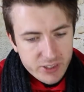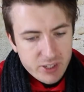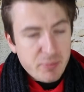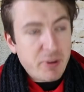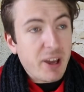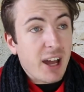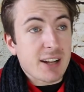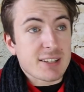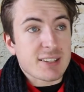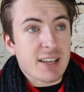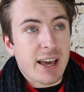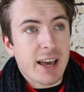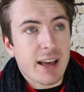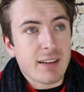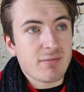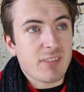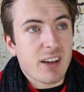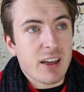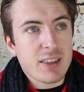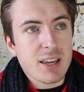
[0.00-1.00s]
To be honest,
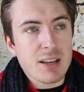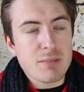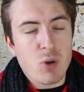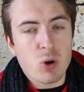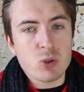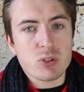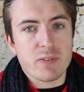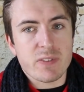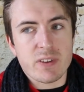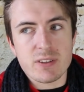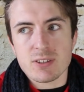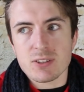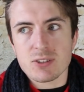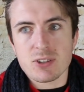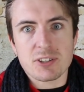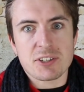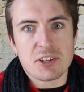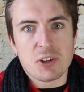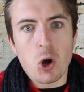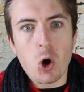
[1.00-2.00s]
I think most of this is
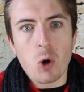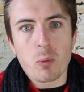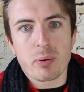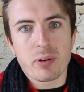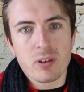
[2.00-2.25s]
just in hope.